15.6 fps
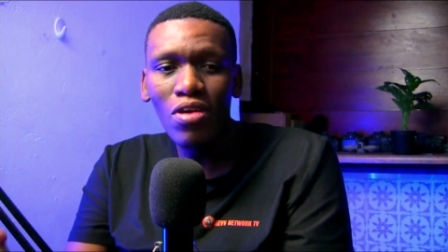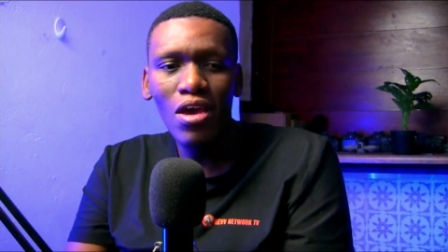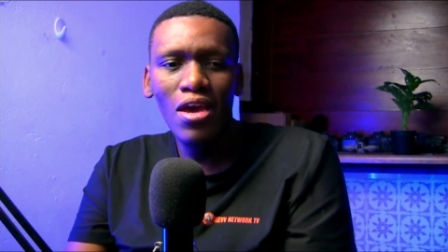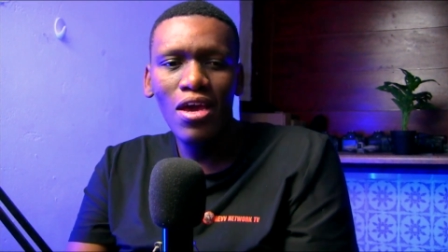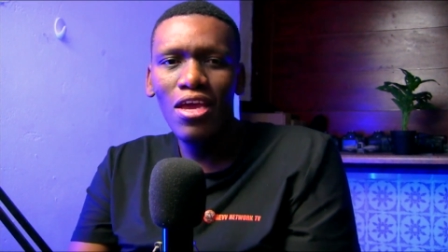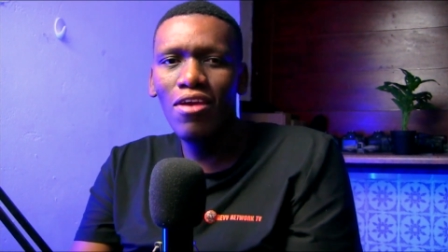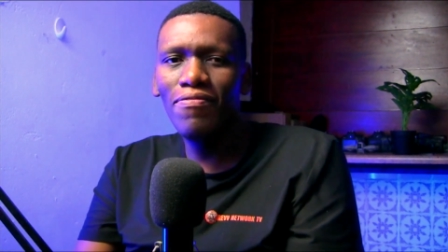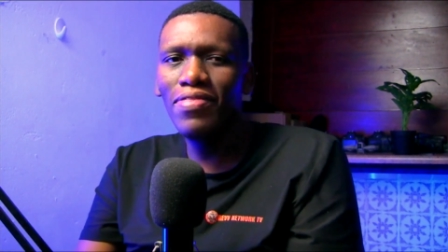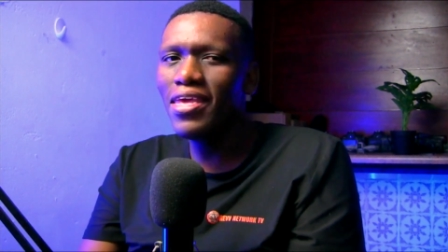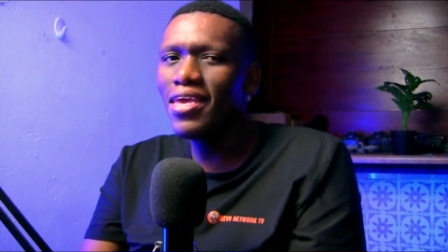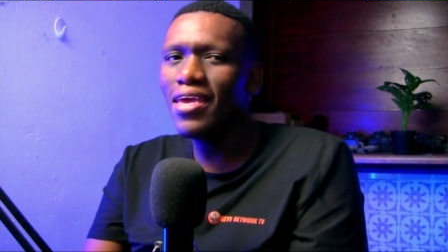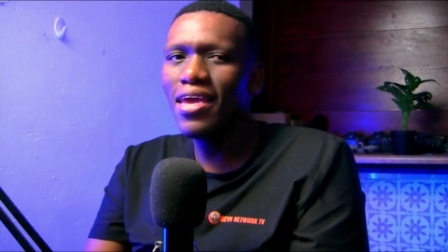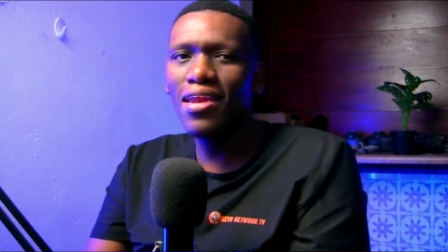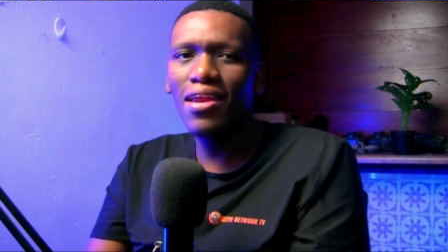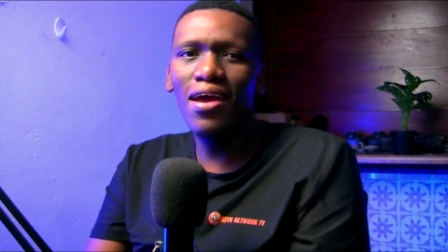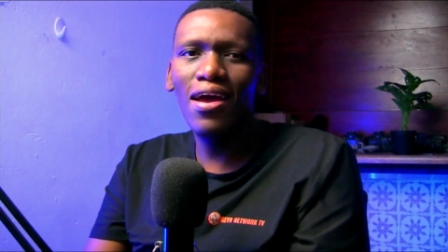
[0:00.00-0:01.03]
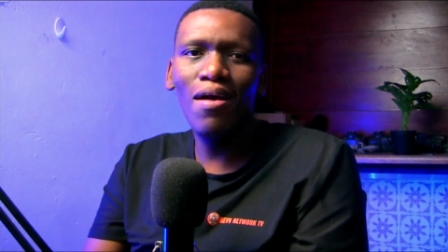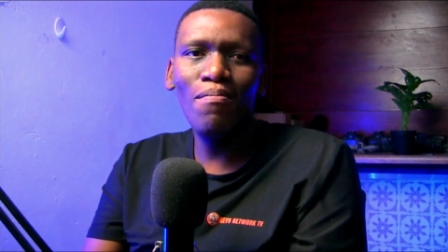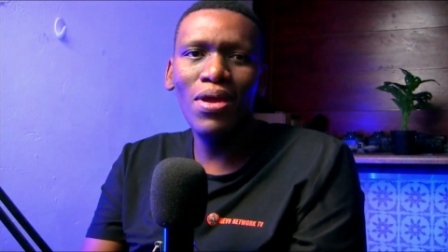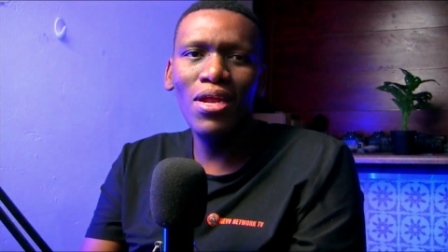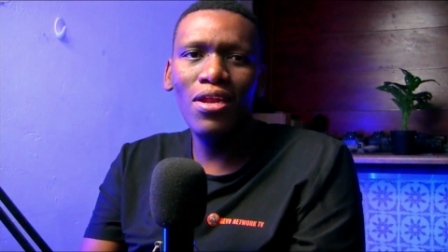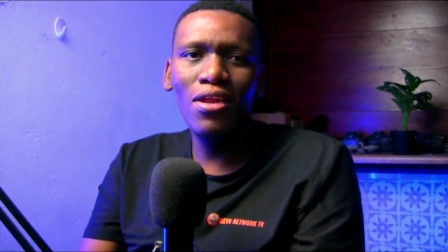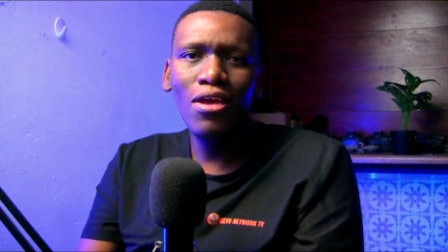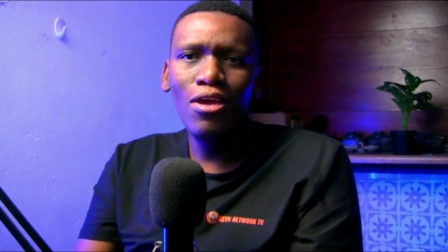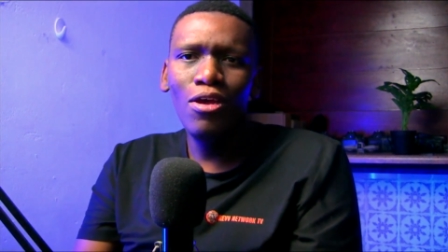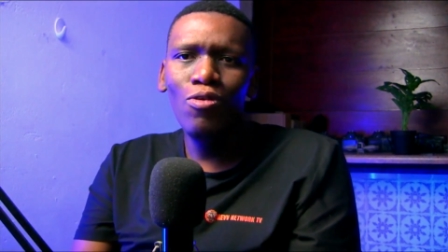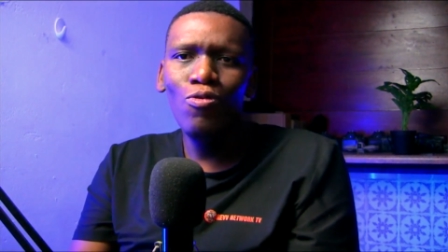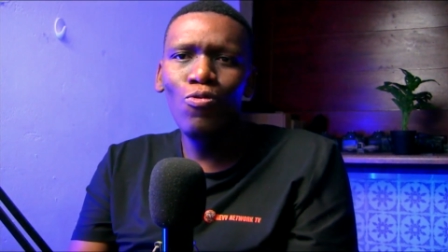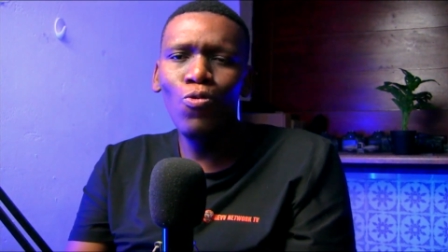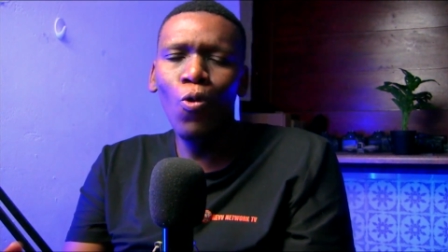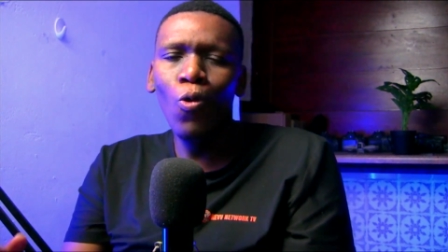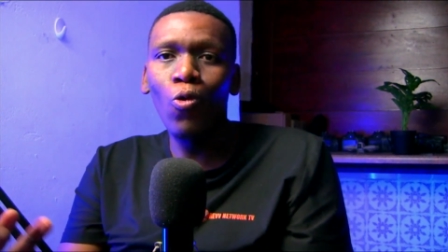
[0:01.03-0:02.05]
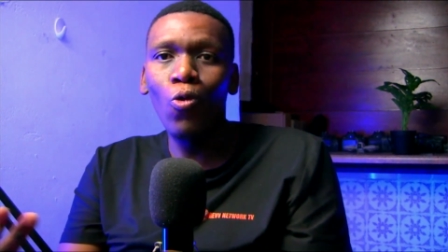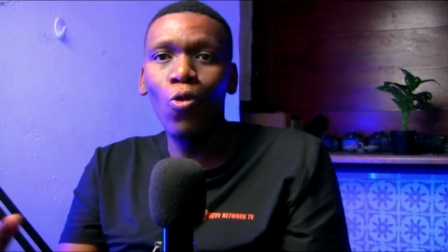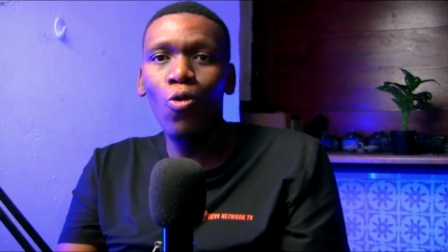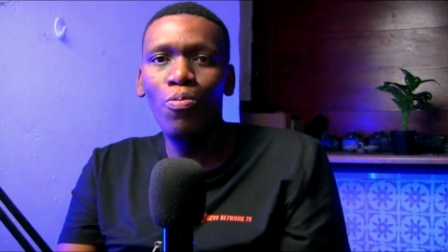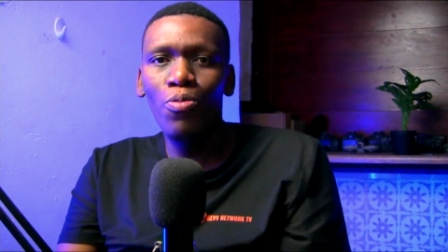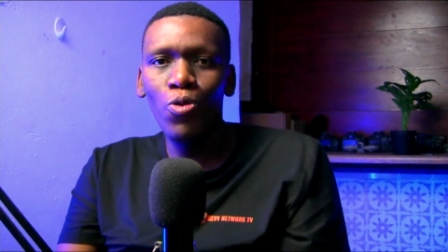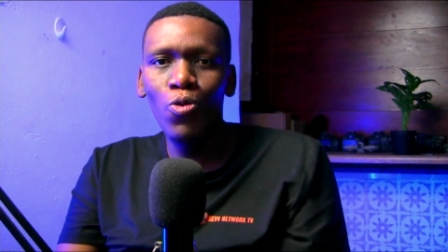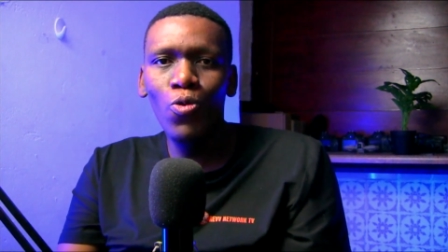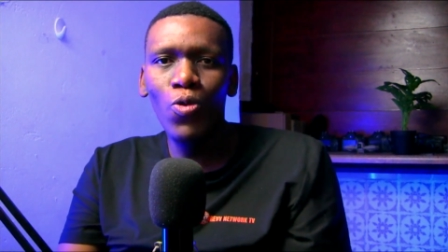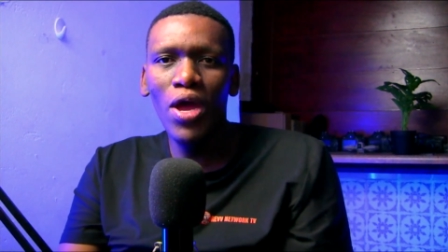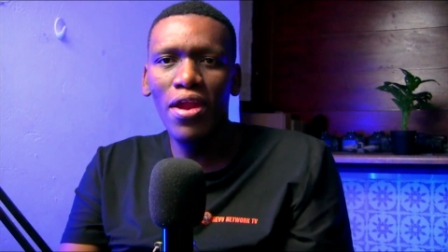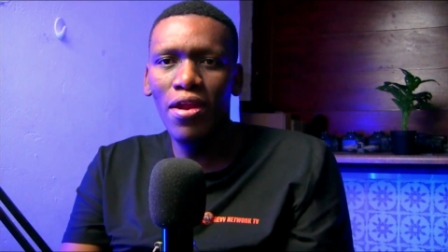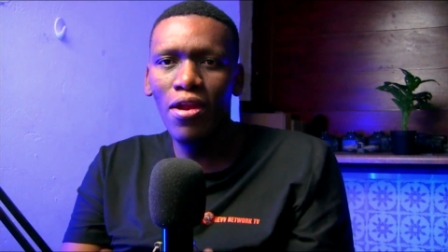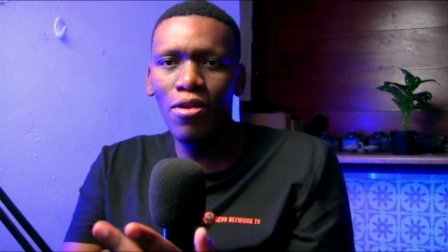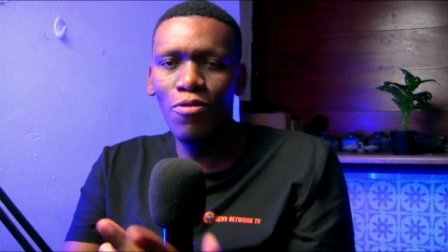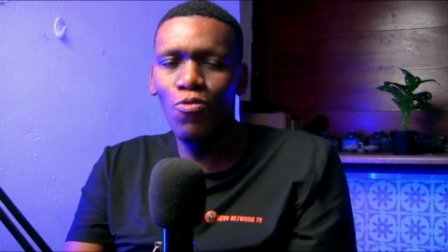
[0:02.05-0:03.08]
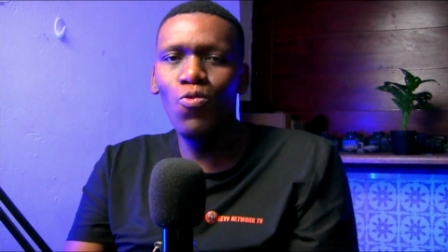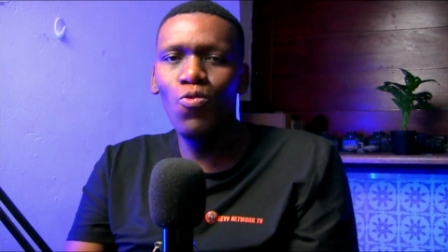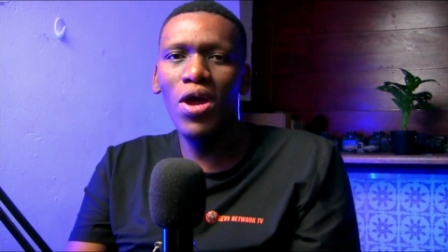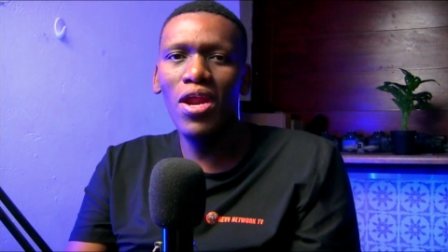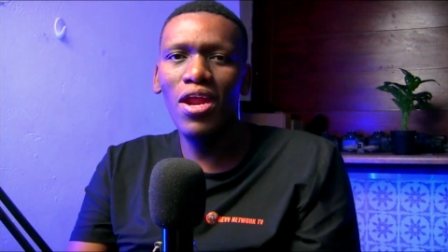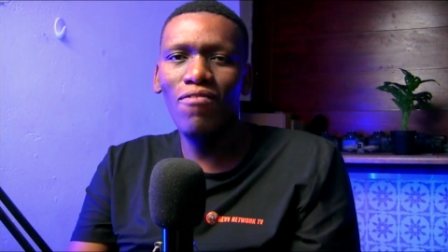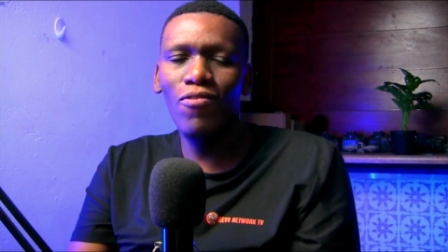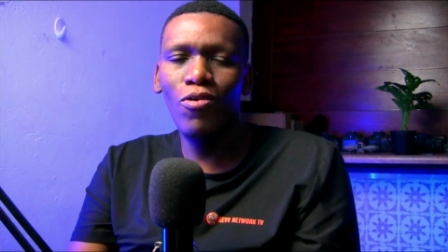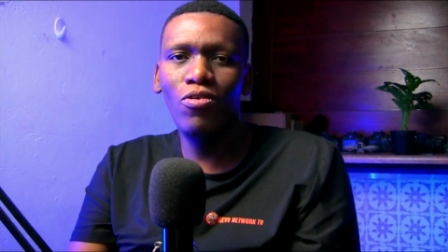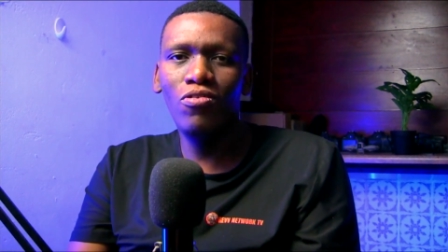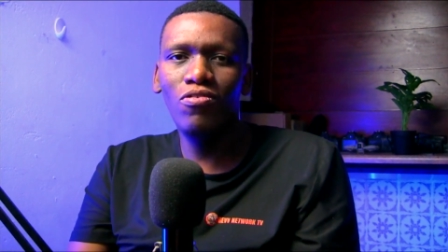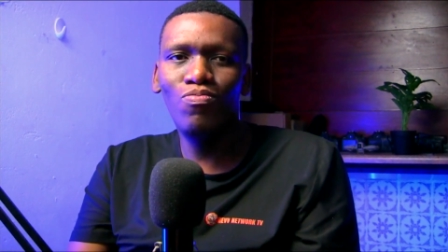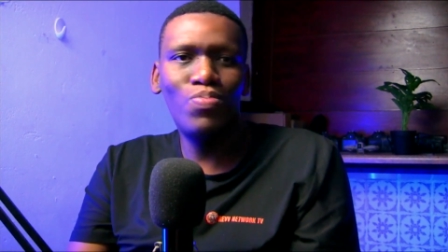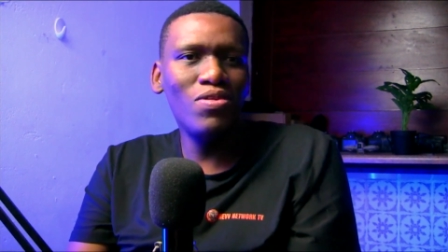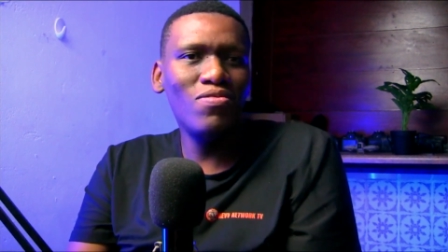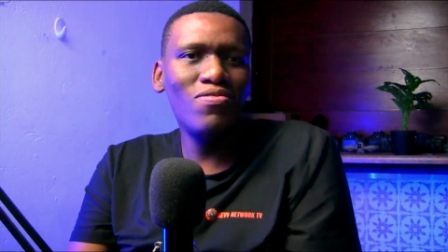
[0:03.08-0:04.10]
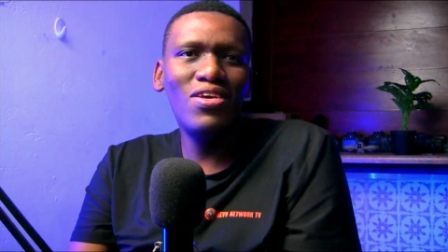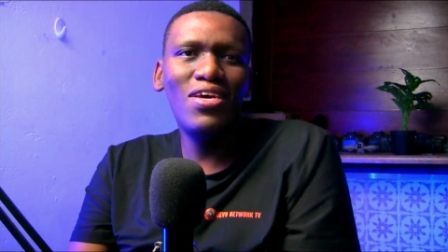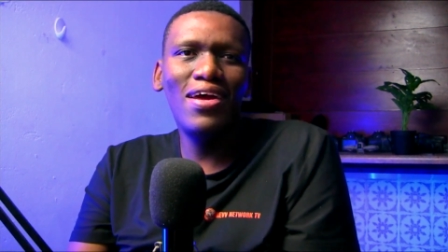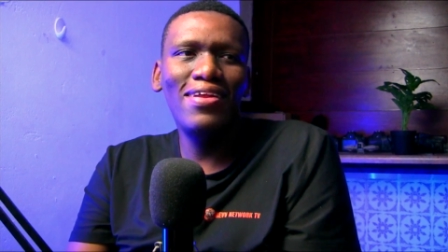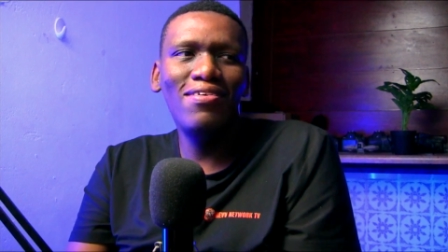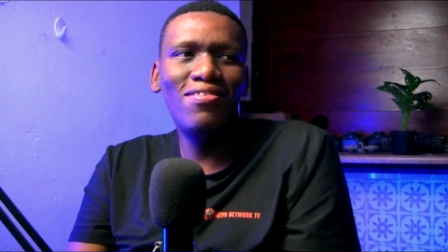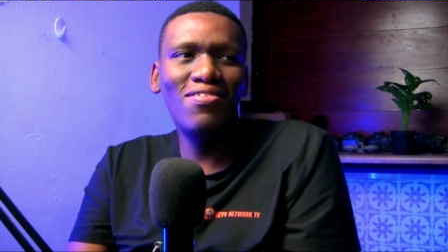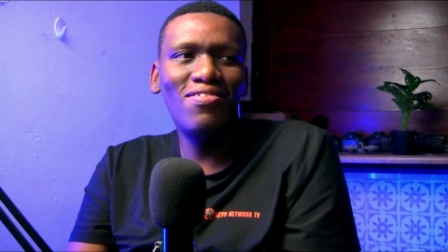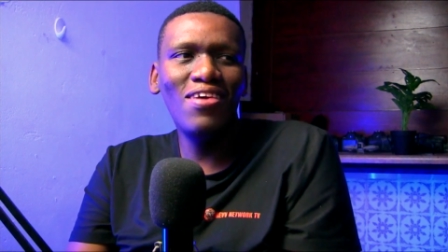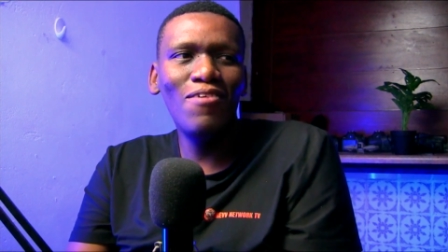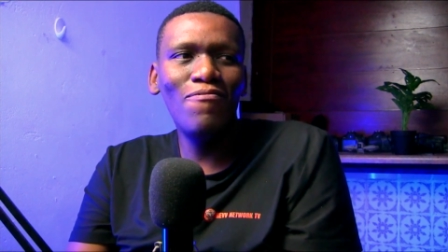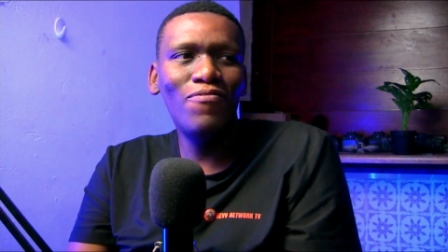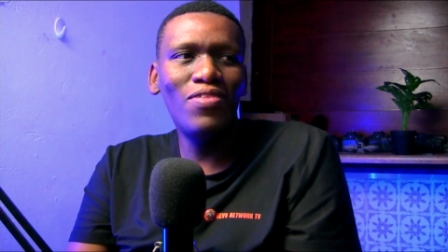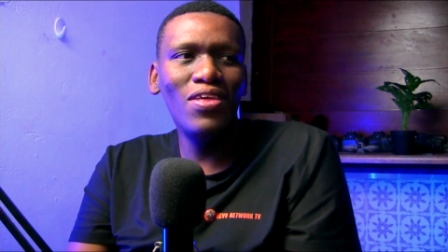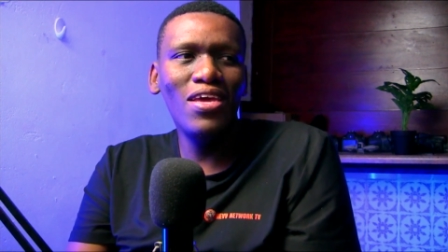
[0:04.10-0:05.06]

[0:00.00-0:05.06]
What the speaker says: if they can come and rob you and do whatever, because basically safety,